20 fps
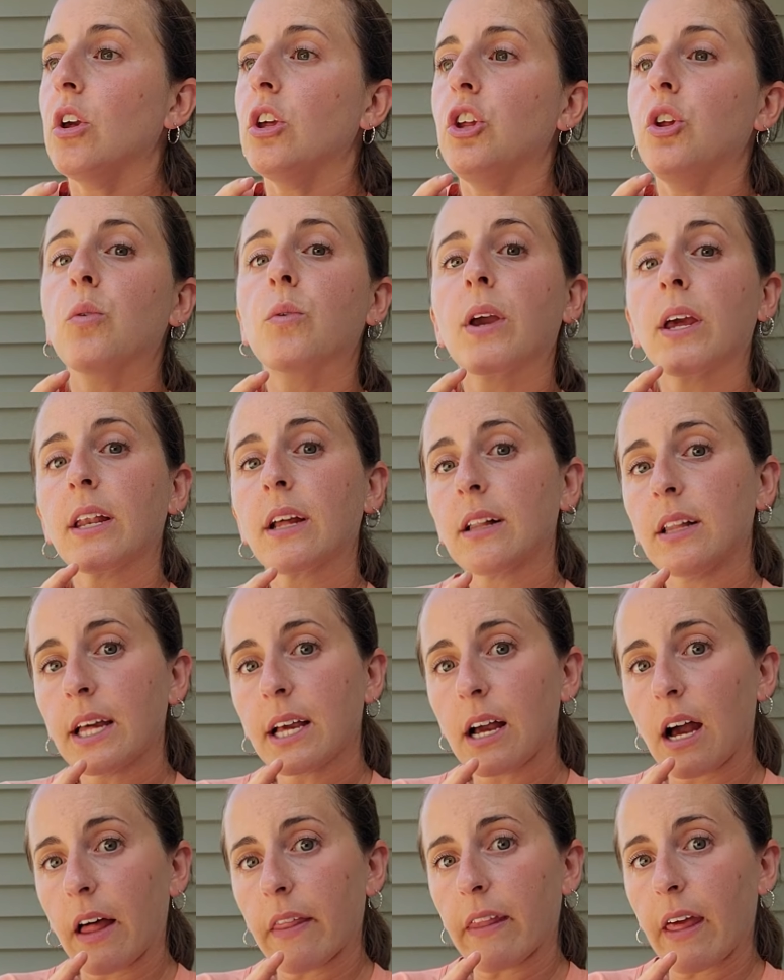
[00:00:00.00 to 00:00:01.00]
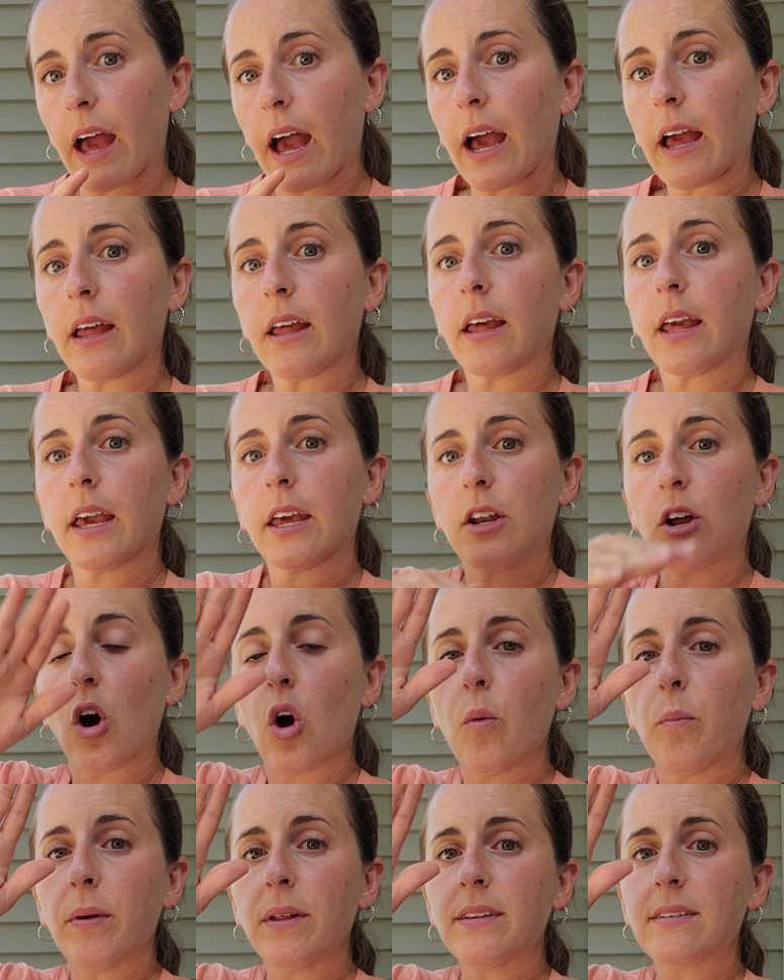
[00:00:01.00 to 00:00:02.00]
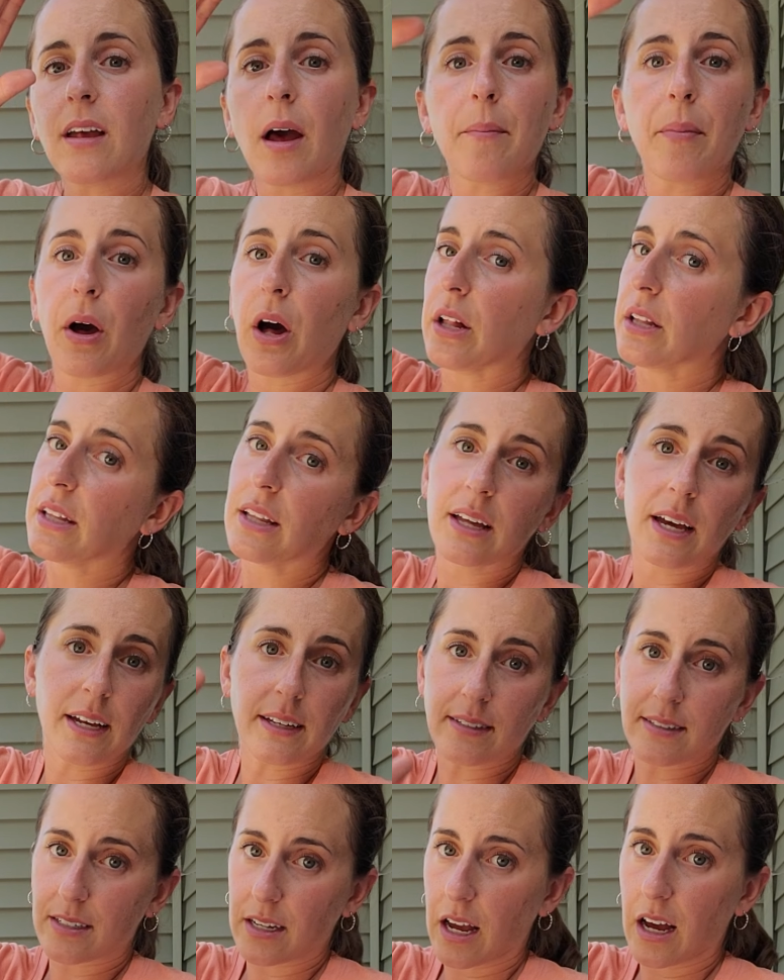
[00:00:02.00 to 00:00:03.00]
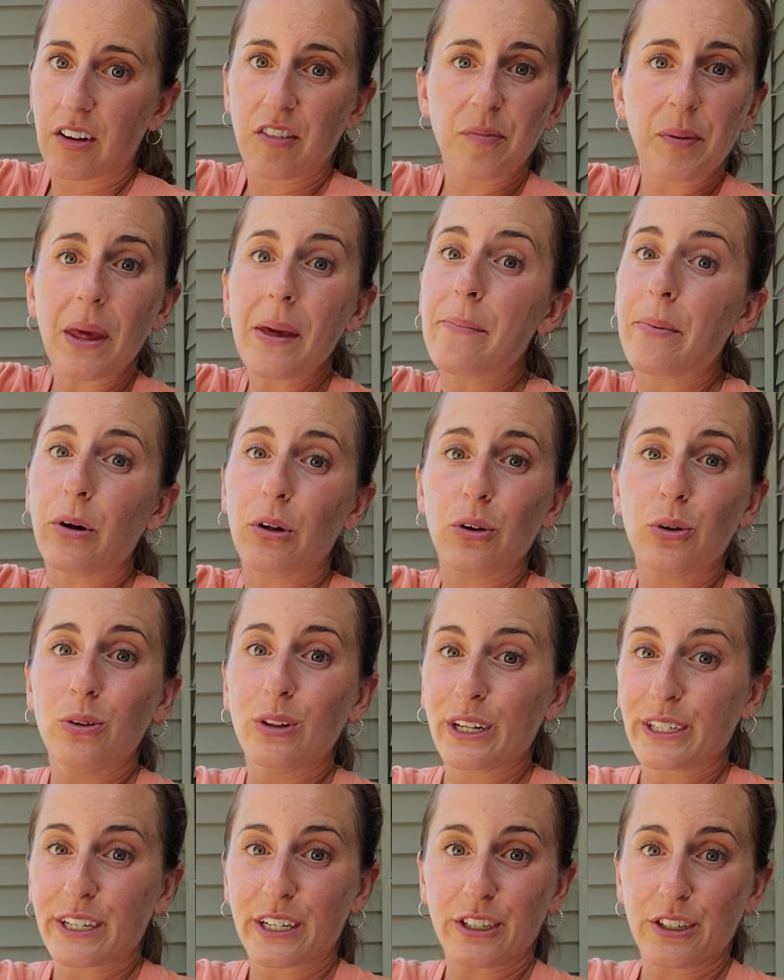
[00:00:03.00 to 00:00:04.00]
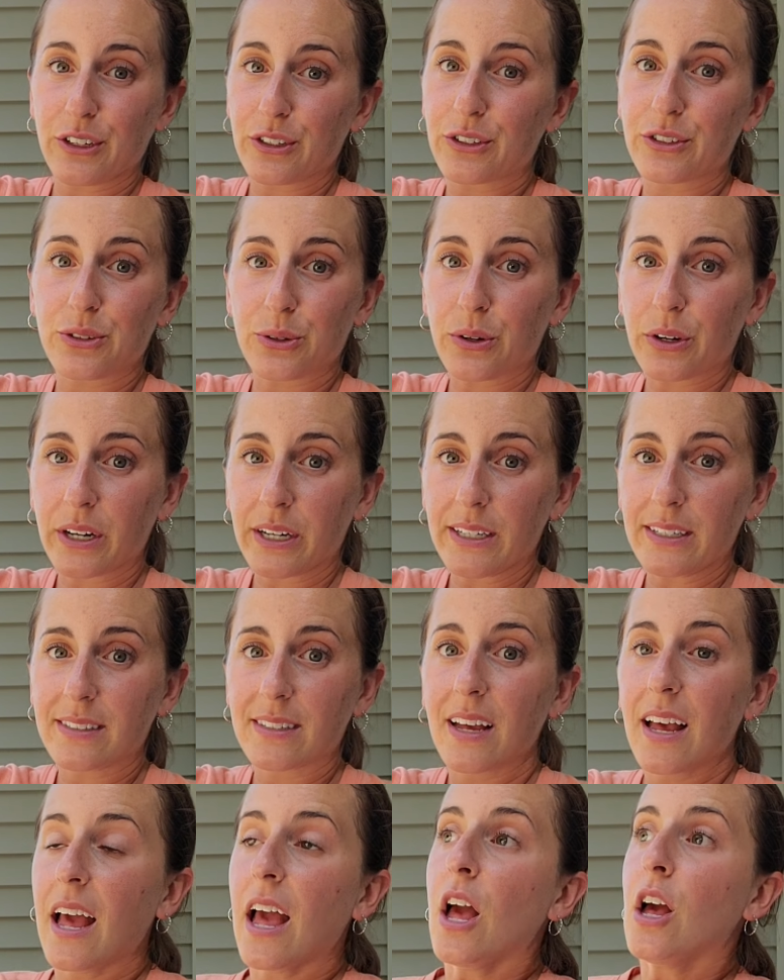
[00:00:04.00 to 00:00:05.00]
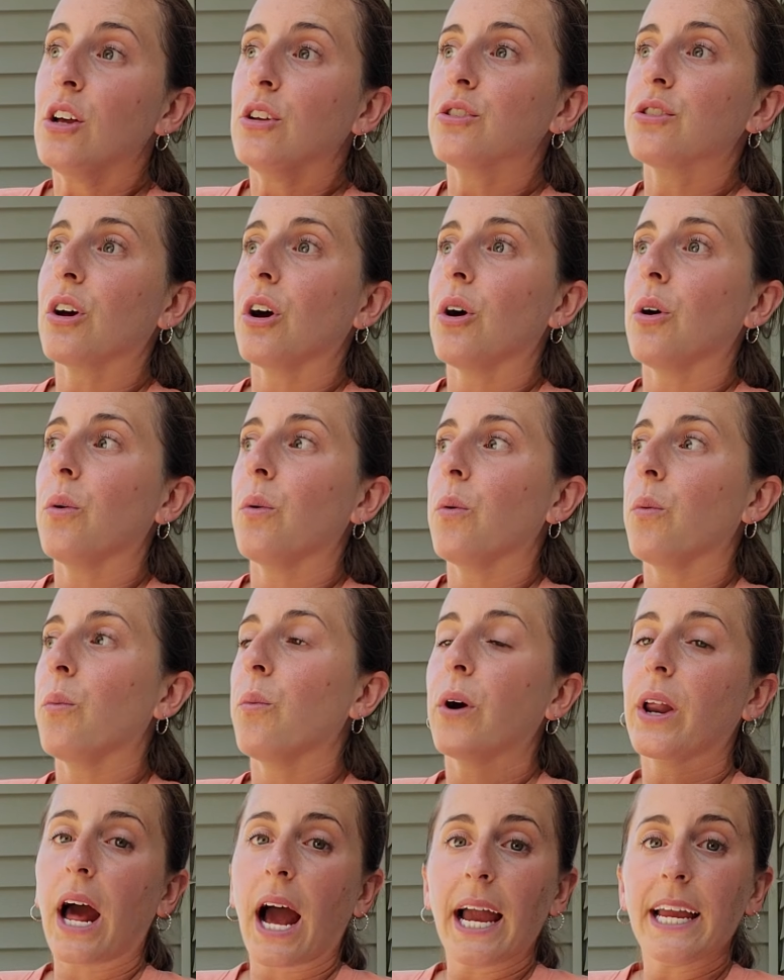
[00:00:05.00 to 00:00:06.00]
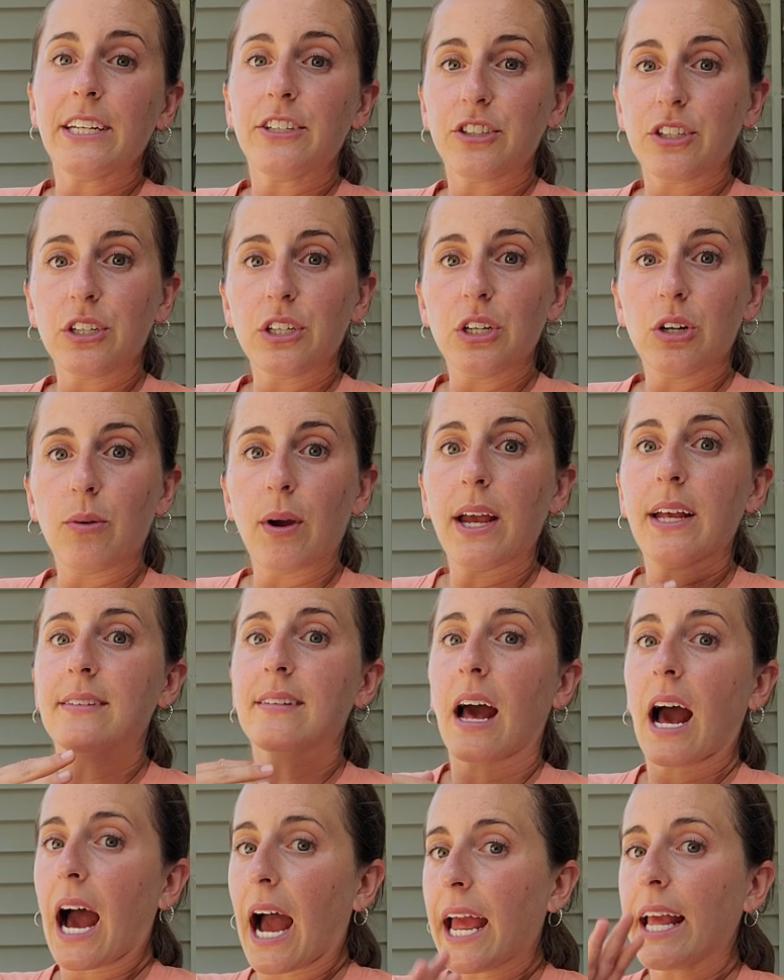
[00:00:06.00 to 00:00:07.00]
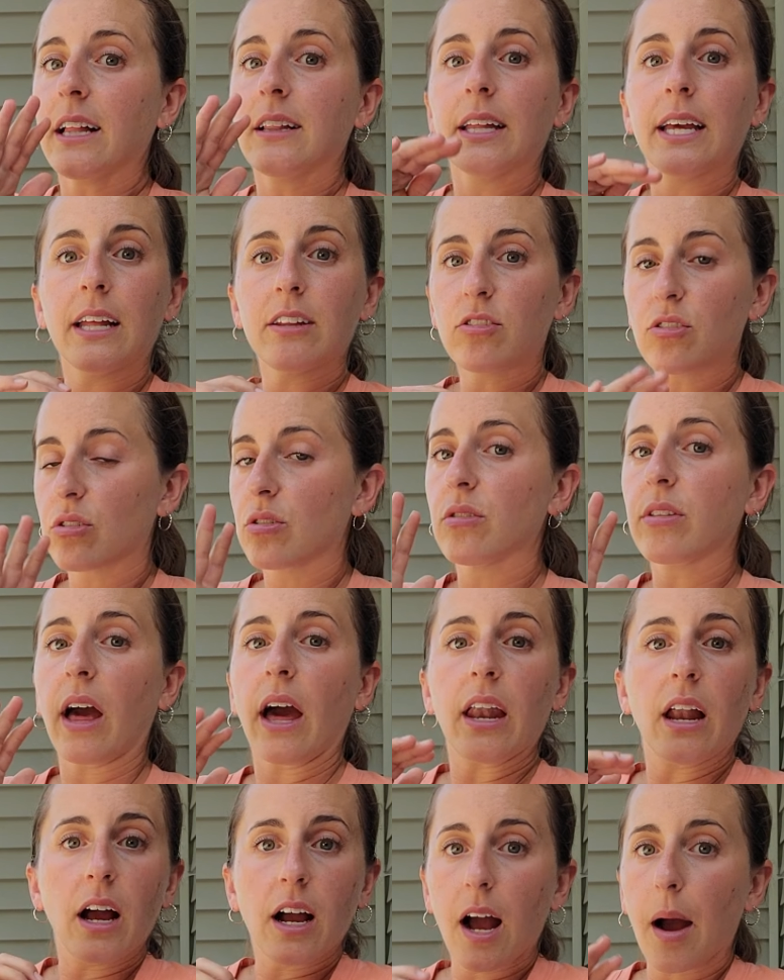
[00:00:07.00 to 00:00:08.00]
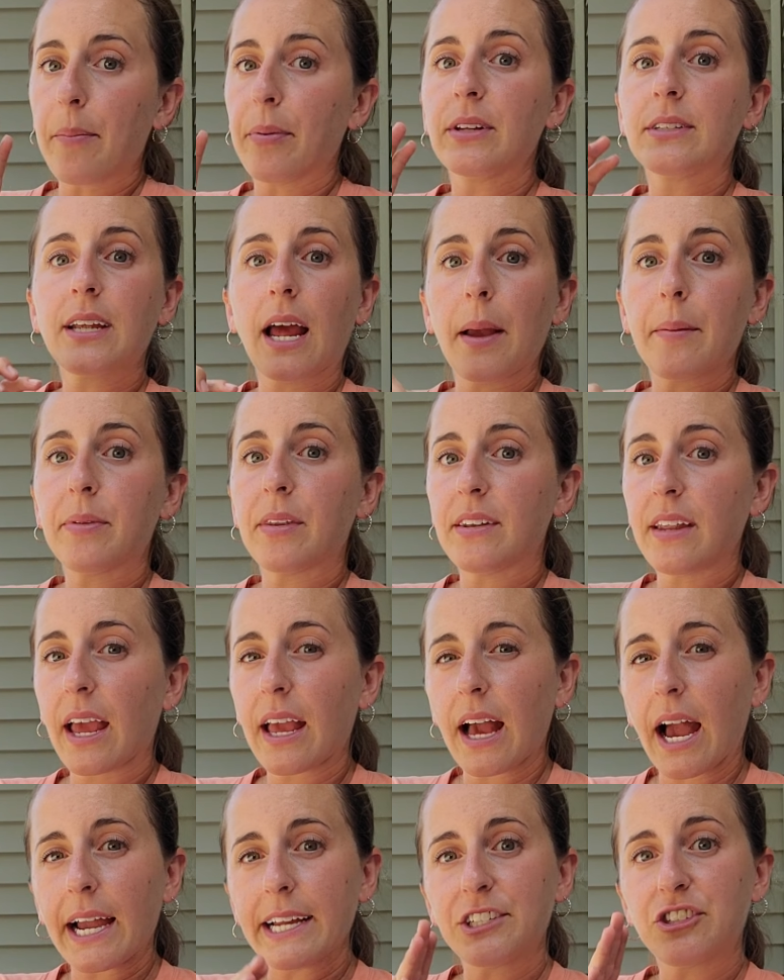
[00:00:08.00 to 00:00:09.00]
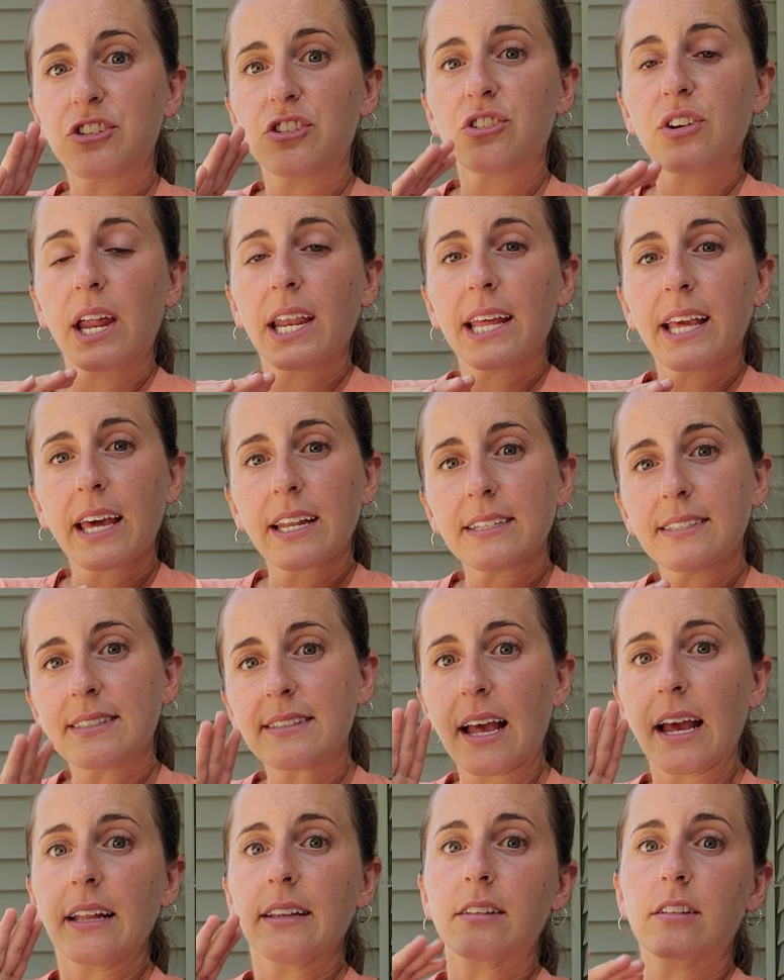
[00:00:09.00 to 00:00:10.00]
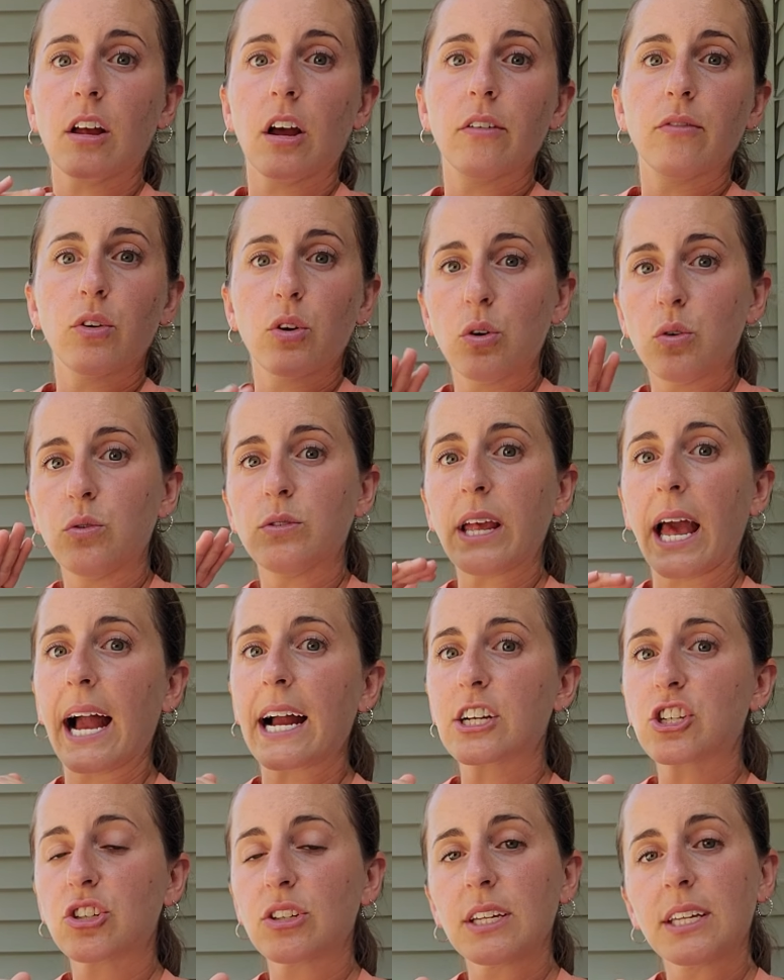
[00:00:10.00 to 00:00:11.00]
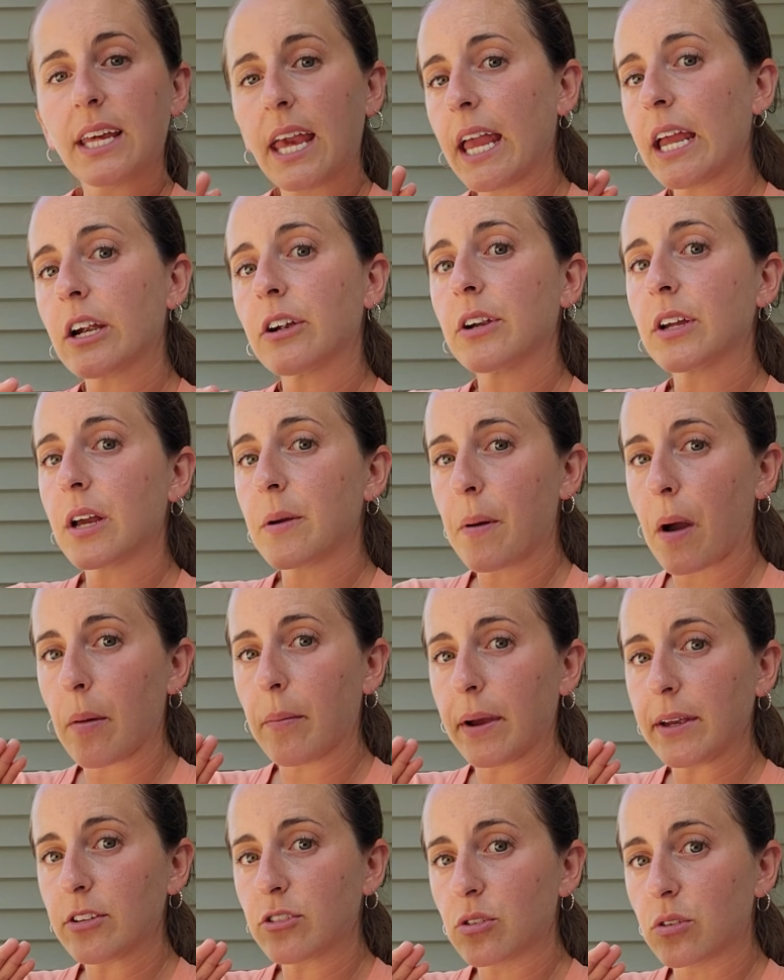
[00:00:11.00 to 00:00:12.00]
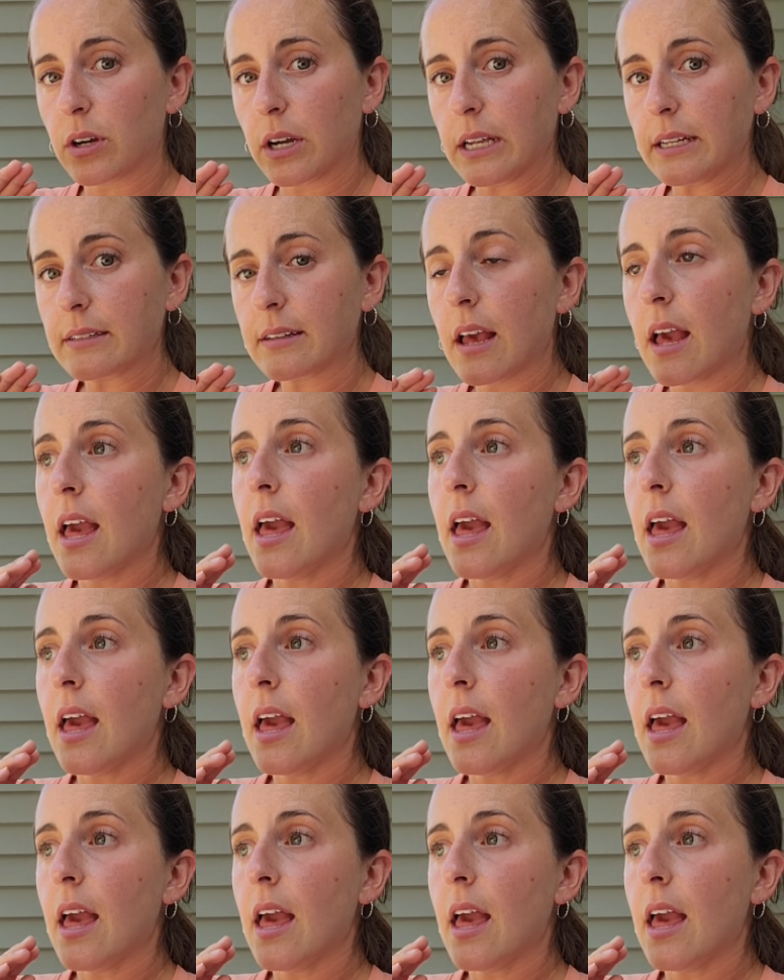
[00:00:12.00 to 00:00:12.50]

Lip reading: You can click on that. It opens up a list of people who looked at your stories. So what I do is I glance through that a couple of times a day. I just try to get a sense of who's actually caring about my stories.